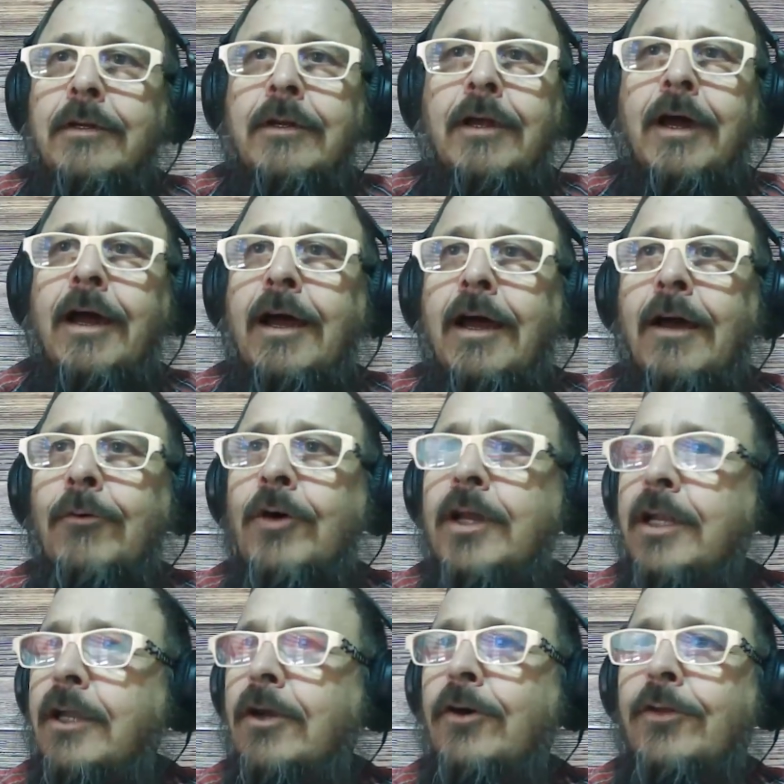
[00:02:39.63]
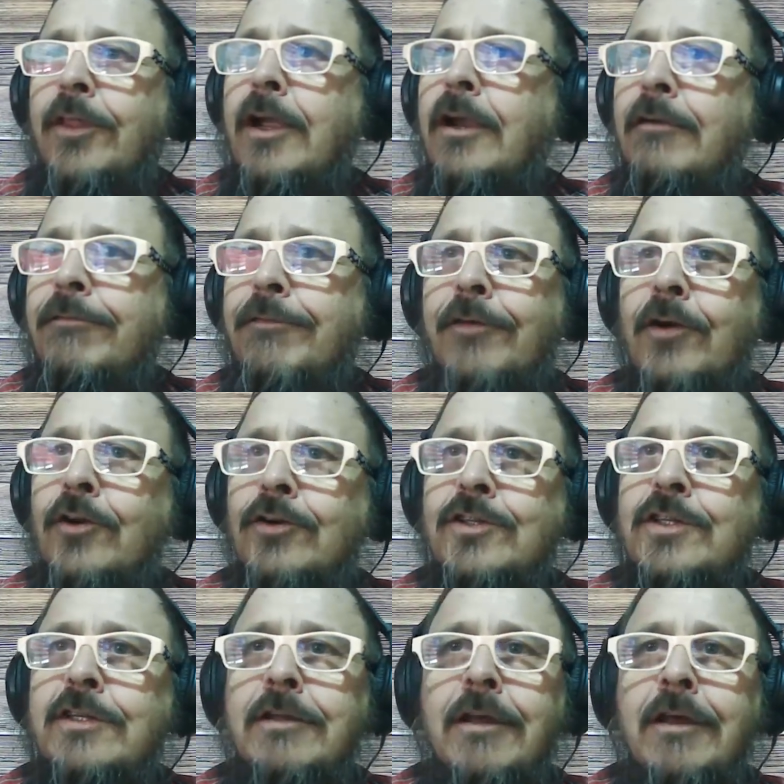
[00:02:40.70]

I want to go there first.